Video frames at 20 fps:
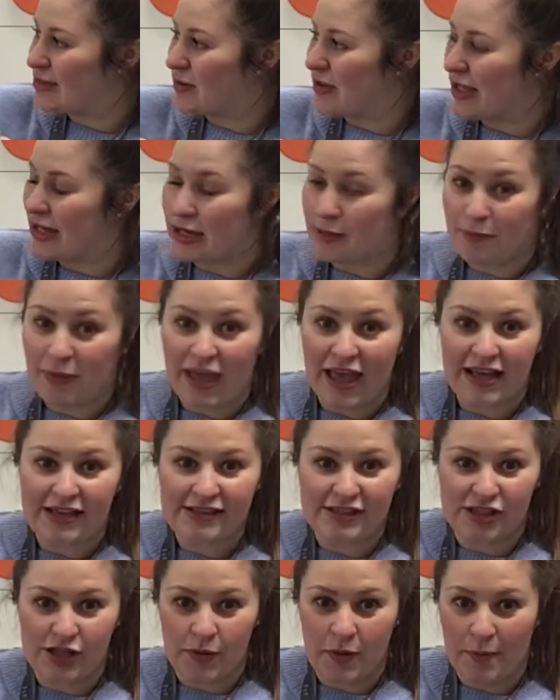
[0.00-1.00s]
guinea pigs
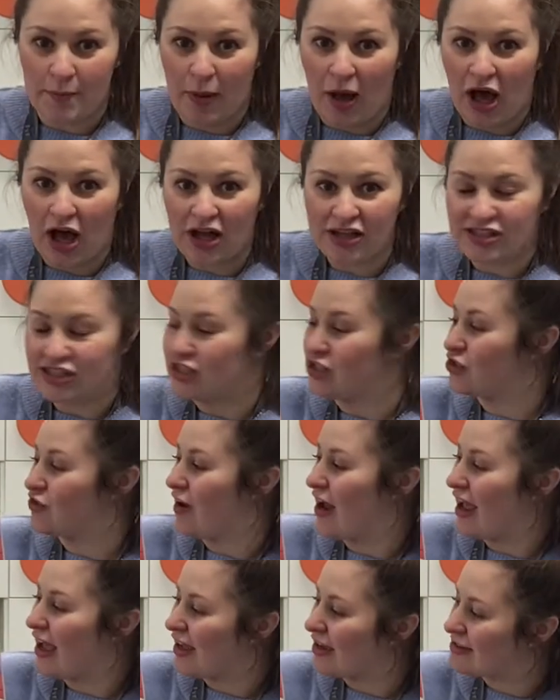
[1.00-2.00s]
doing party
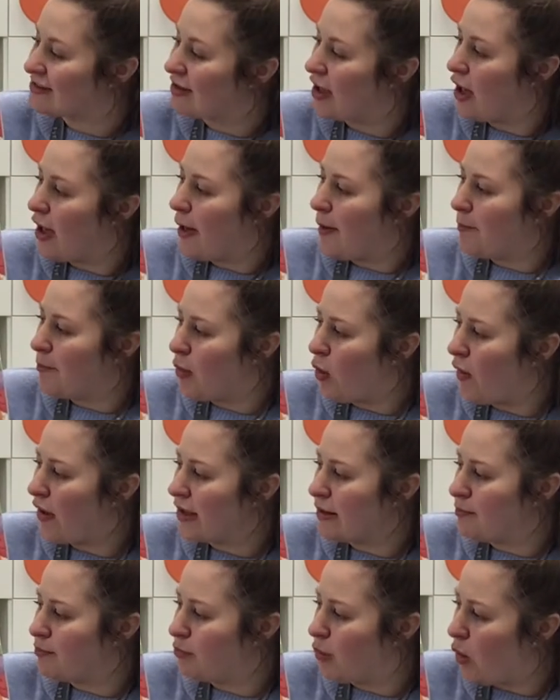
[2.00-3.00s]
tricks.
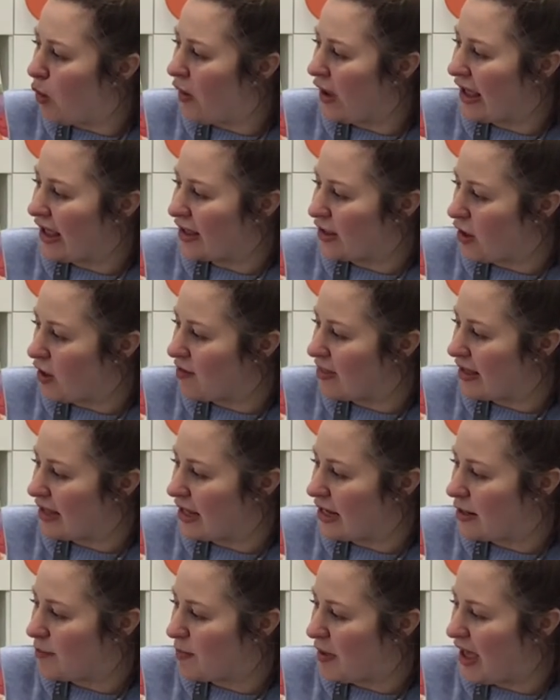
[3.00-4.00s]
Boing, boing go the
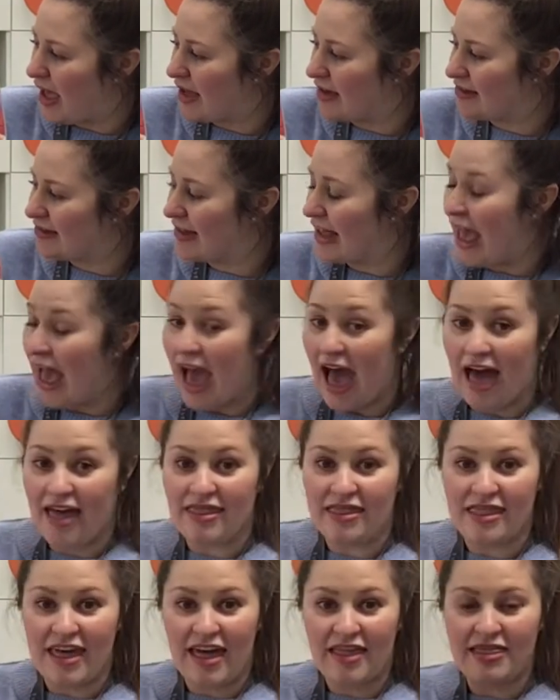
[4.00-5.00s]
guinea pigs.
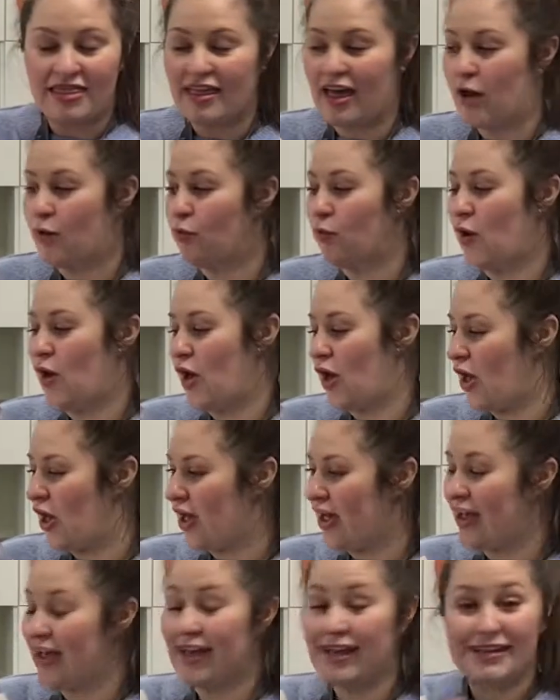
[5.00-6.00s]
And then there were
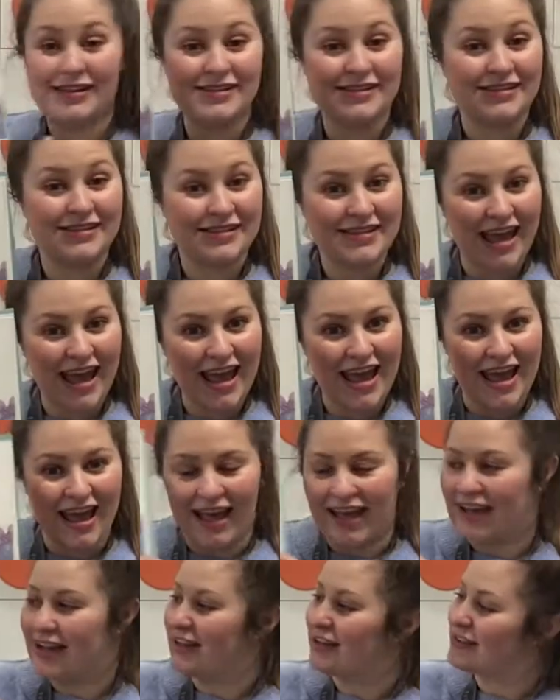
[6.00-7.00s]

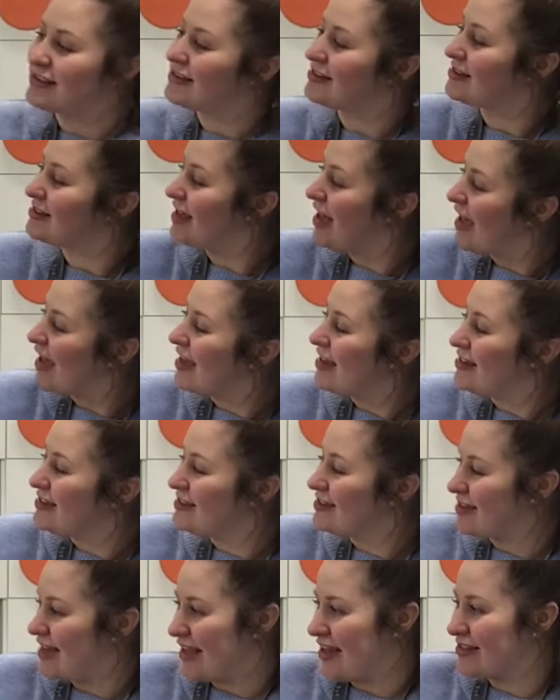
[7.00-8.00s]
6.
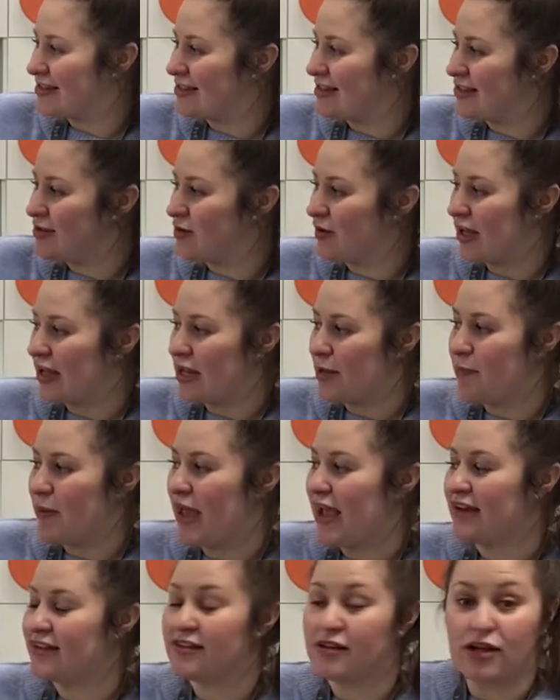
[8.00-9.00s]
6 little guinea
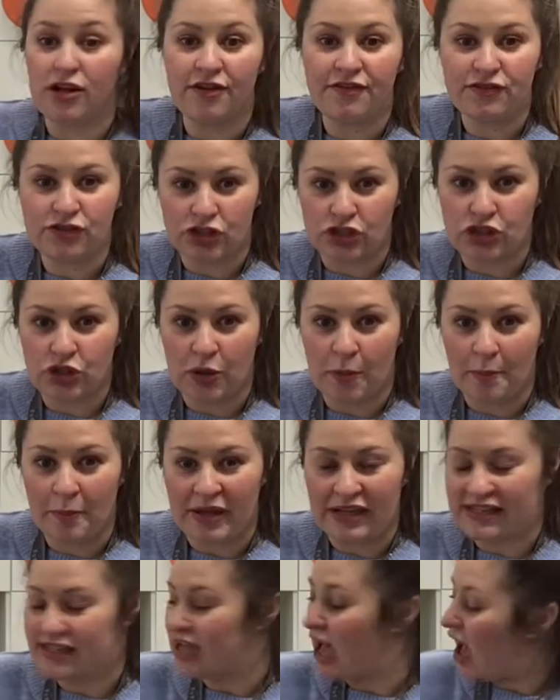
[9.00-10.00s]
pigs love to jump
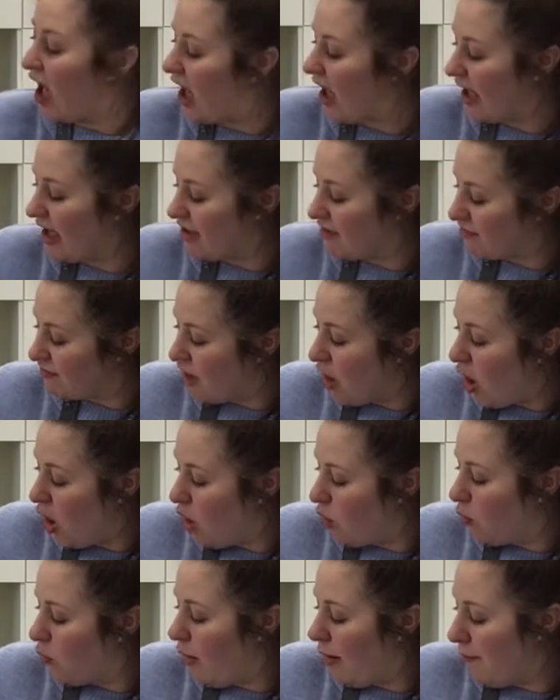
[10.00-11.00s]
and dive.
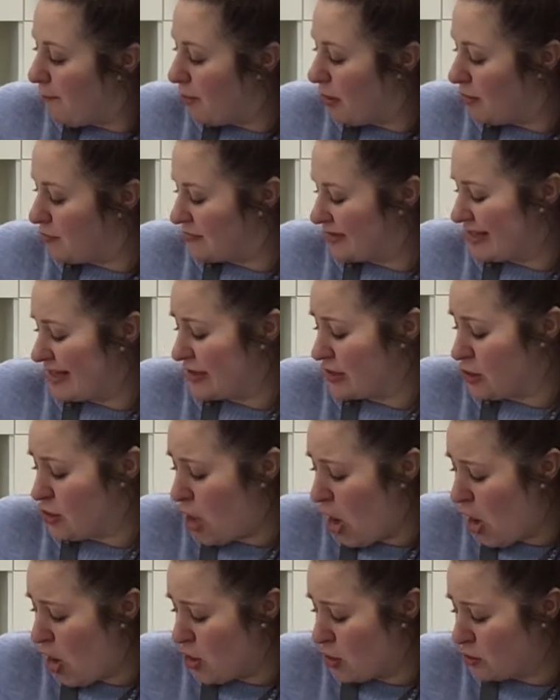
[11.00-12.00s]
One bumps his
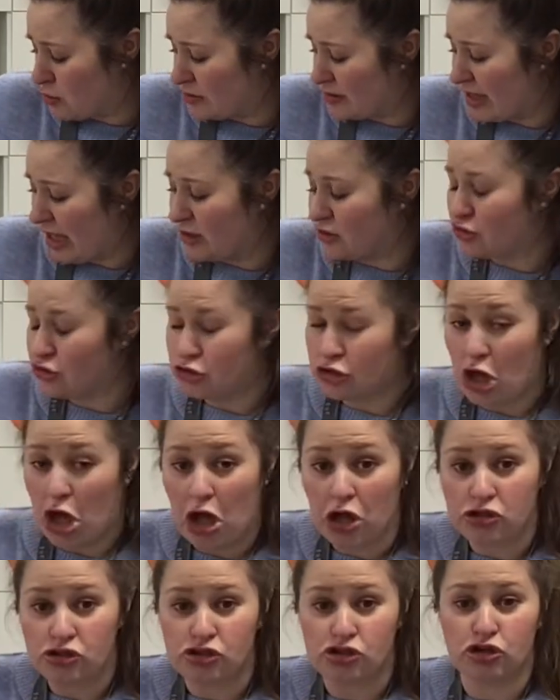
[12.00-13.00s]
nose and
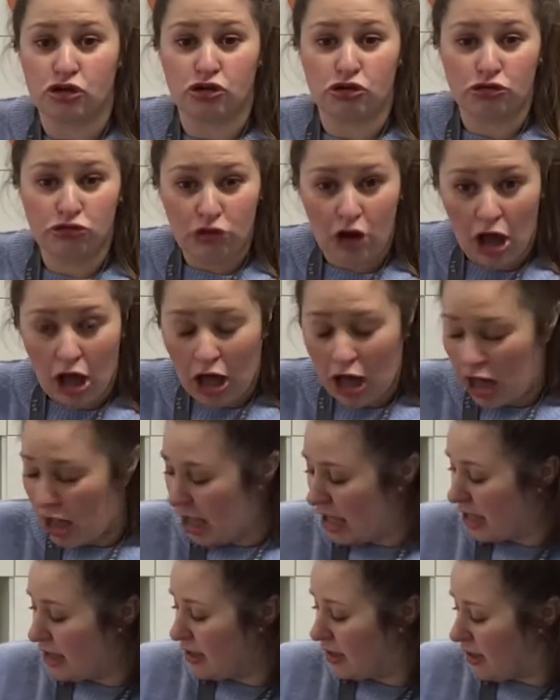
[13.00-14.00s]
starts to cry.